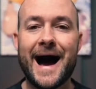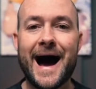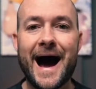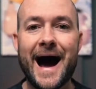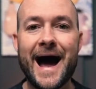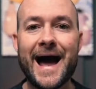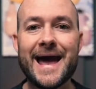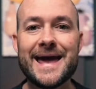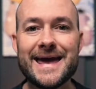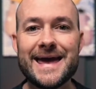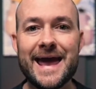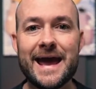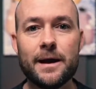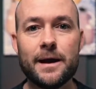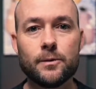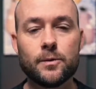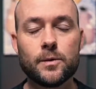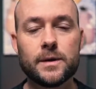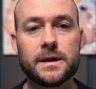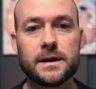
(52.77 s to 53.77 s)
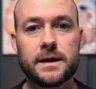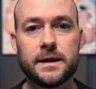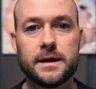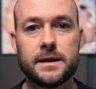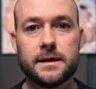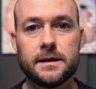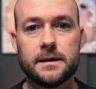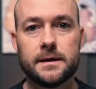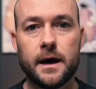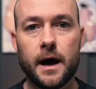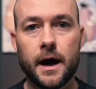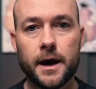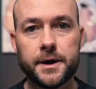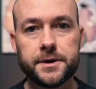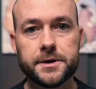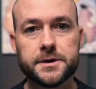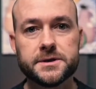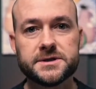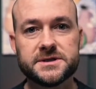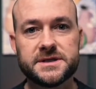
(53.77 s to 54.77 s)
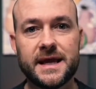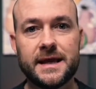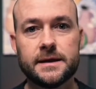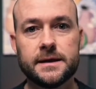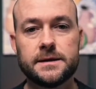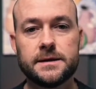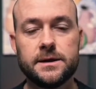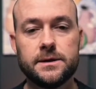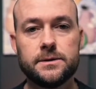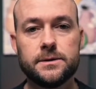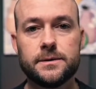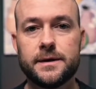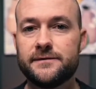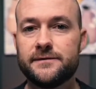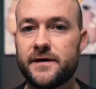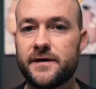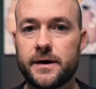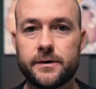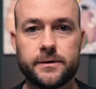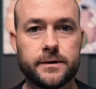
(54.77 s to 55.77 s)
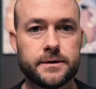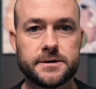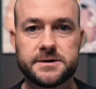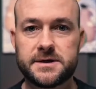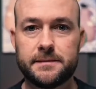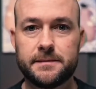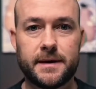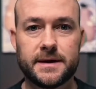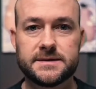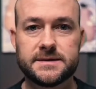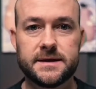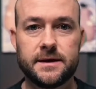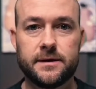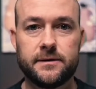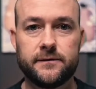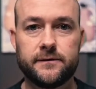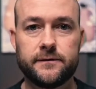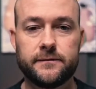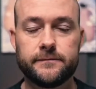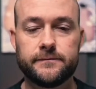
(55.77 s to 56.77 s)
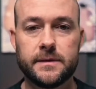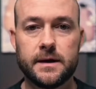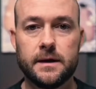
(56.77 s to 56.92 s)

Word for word: I can't really understand you if I don't understand myself.